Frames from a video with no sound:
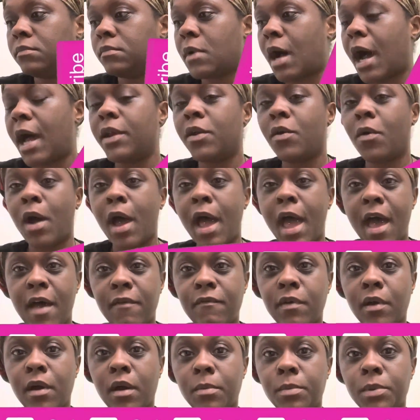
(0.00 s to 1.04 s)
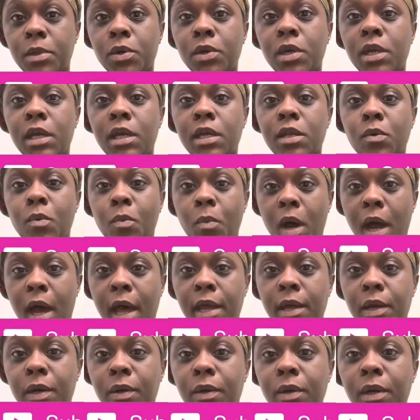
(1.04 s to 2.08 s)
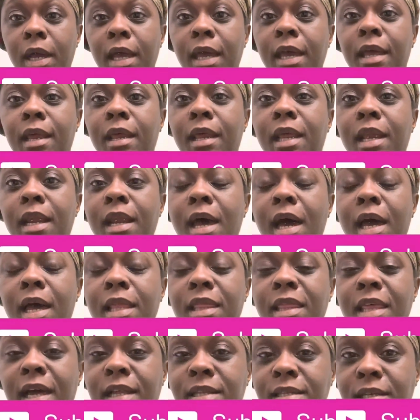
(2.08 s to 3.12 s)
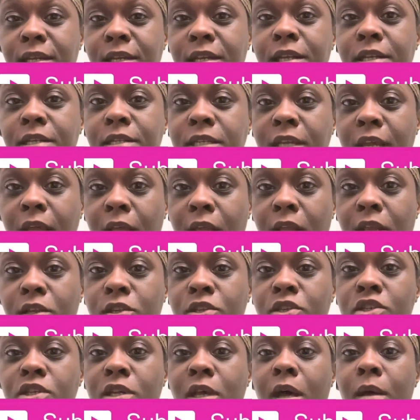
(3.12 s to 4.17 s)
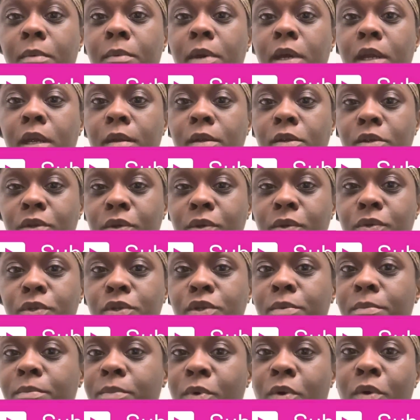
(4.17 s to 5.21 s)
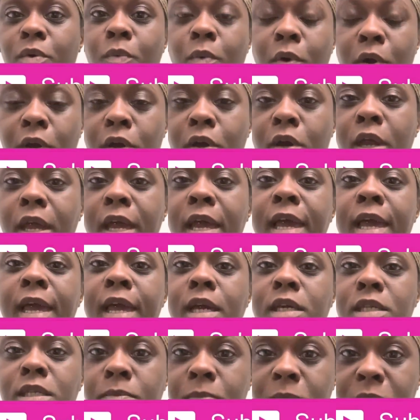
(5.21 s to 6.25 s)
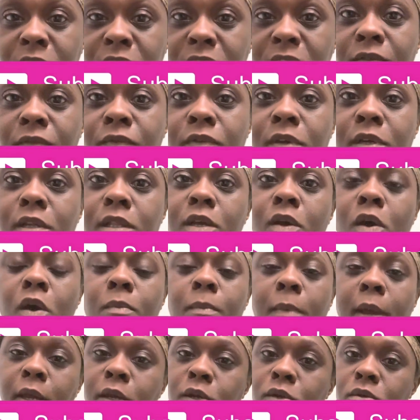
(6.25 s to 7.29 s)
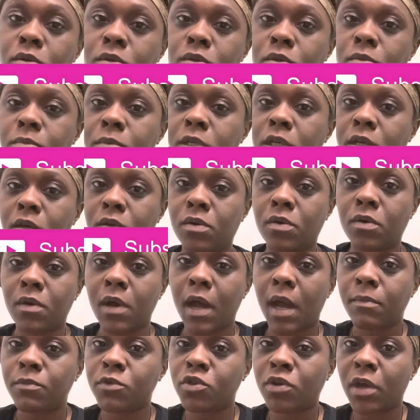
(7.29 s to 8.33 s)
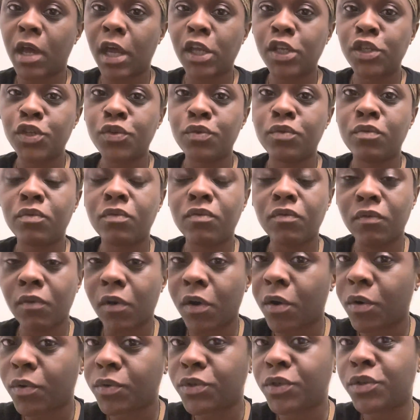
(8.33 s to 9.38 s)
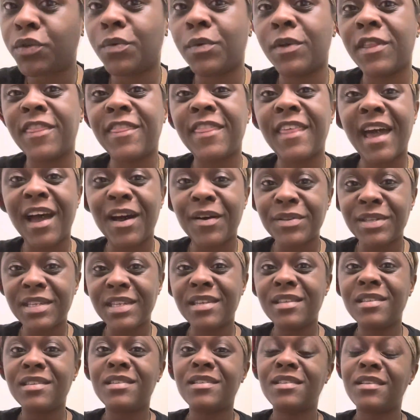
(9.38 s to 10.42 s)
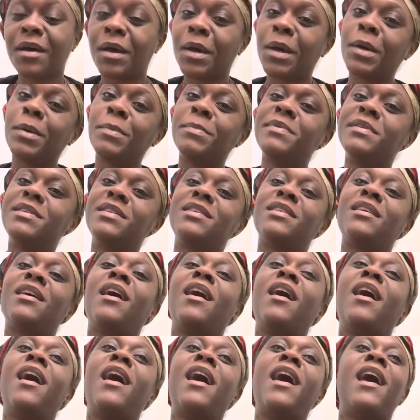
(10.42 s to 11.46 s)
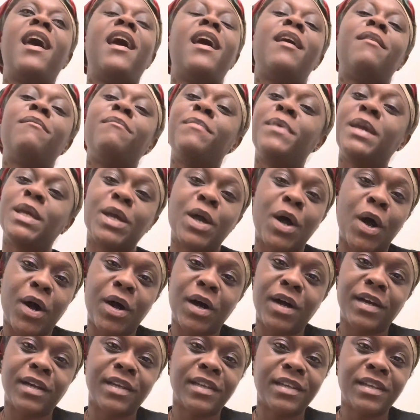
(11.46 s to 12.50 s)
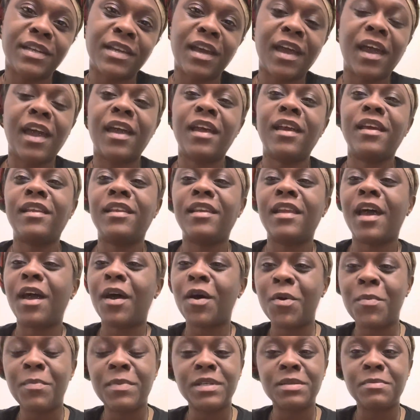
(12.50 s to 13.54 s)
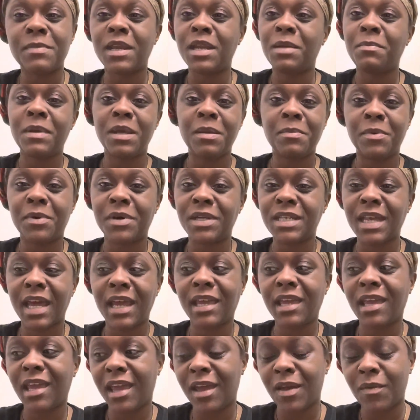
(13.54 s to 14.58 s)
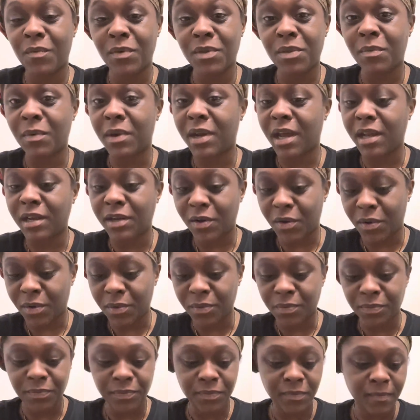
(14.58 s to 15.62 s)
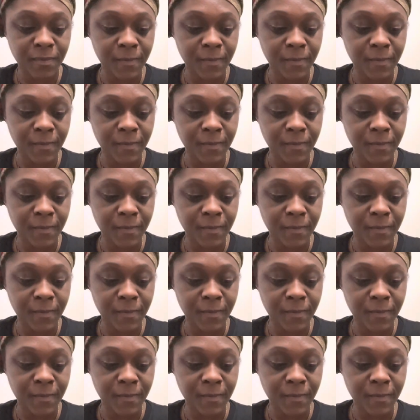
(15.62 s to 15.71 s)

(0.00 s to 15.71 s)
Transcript: I know I haven't uploaded in a while and that's gonna change. I'm gonna do some more work specifically on my YouTube channel. I'm trying to grow to 1,000 subs and beyond and help as many people as I can with what I know.